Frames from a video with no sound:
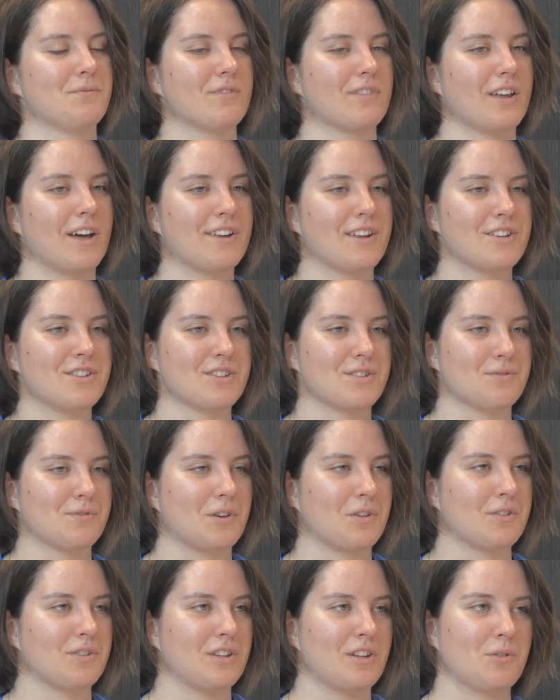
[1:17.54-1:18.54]
And I just
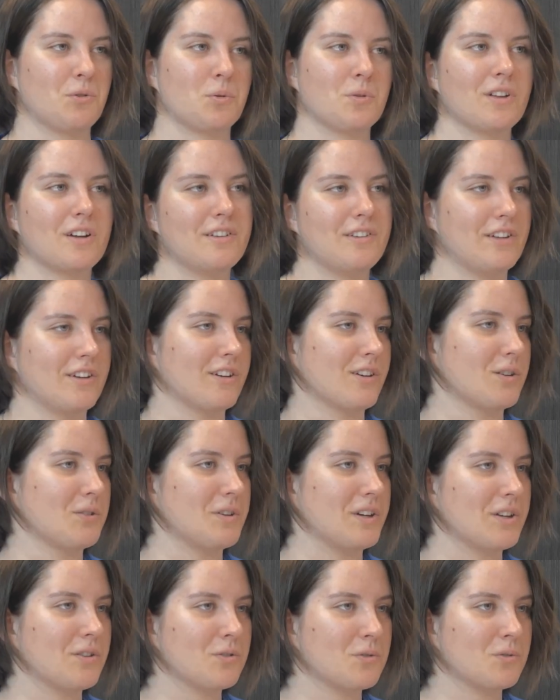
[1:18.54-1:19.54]
found the whole idea
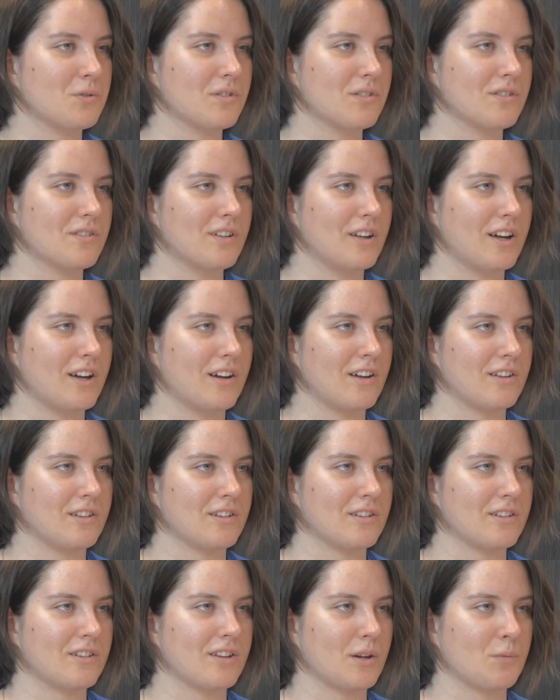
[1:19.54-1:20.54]
quite cool,
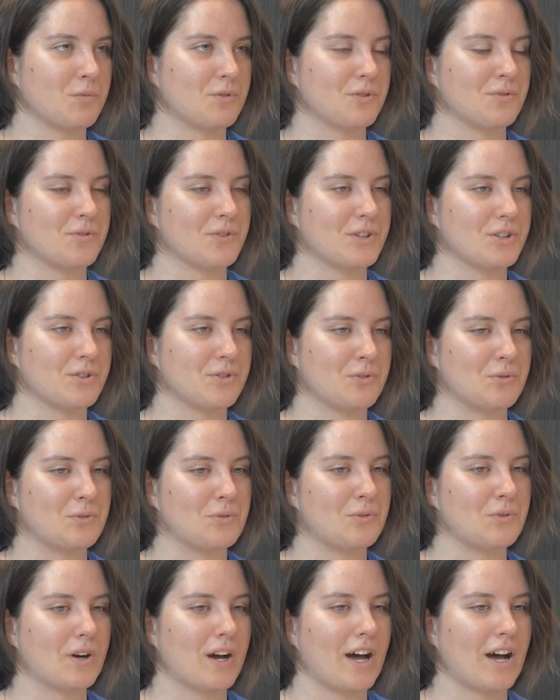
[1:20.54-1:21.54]
and I prefer
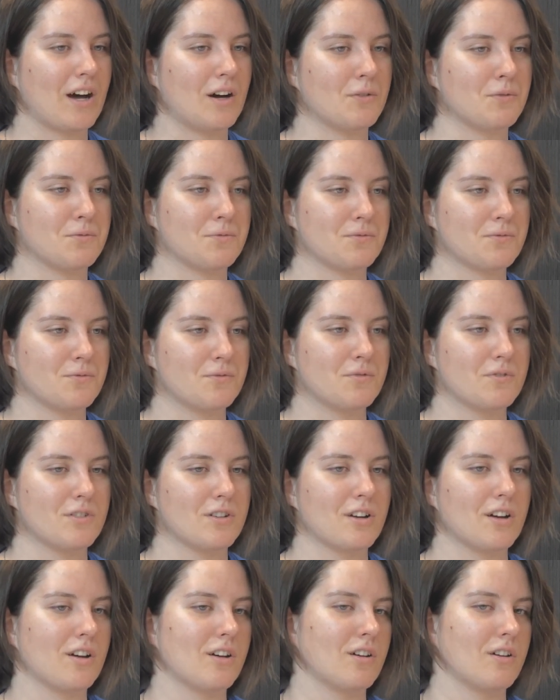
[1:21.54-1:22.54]
to have
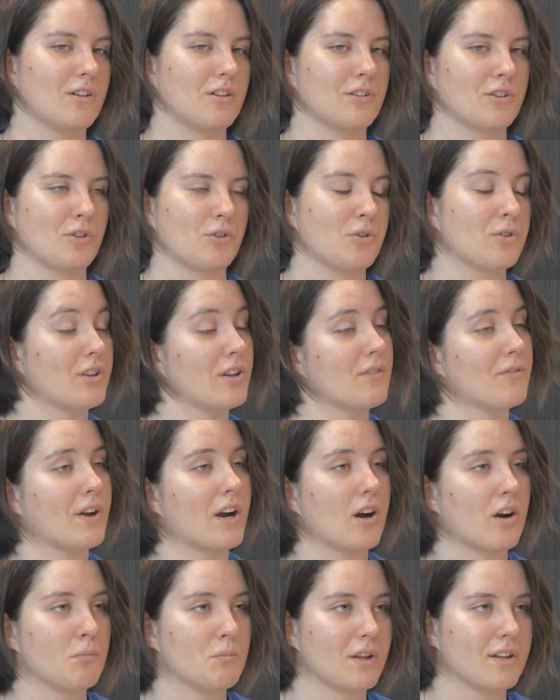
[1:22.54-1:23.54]
a good
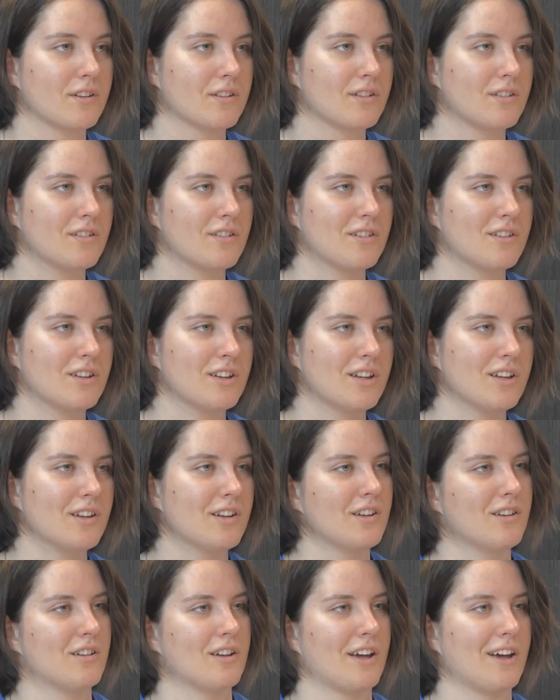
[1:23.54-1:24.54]
environment.
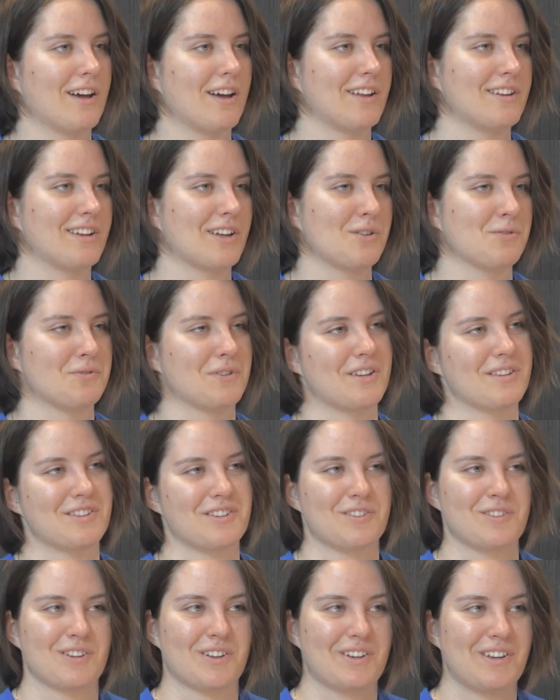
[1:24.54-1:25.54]
And I find the
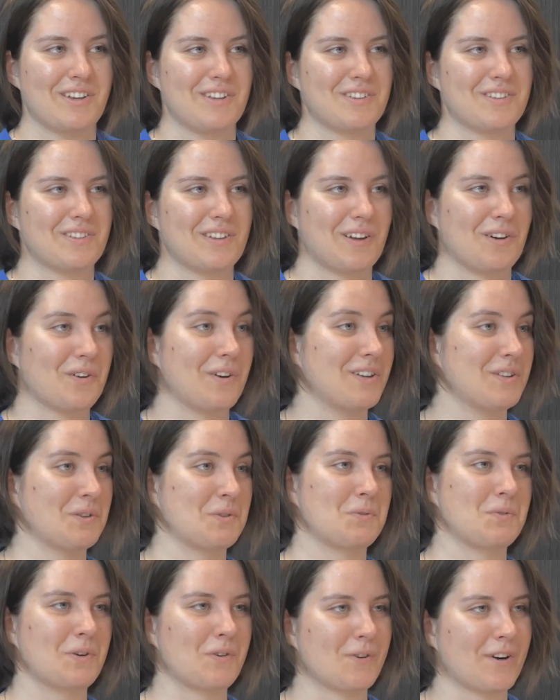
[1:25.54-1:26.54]
studies now I don't
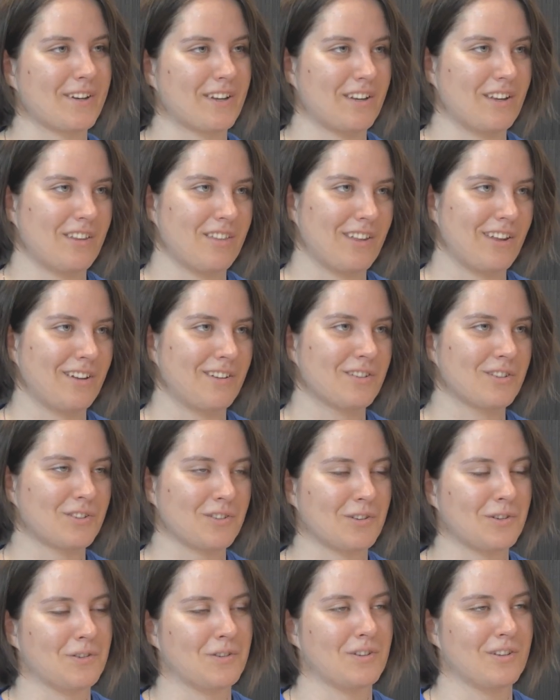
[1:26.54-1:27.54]
regret anything,
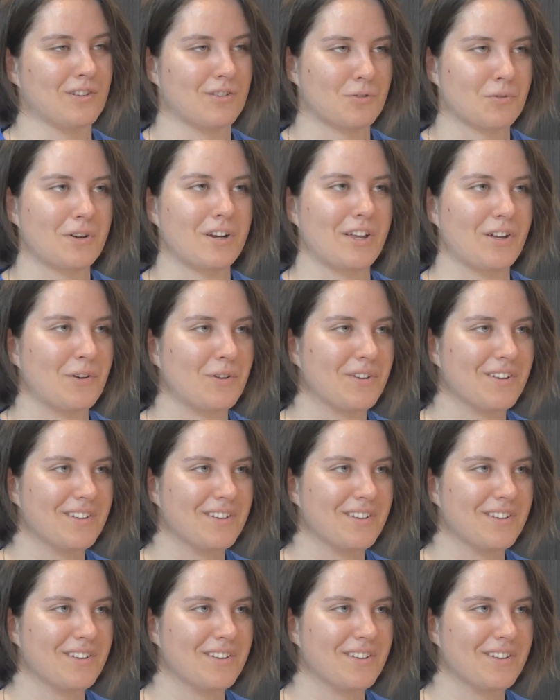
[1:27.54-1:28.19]
so it's really good.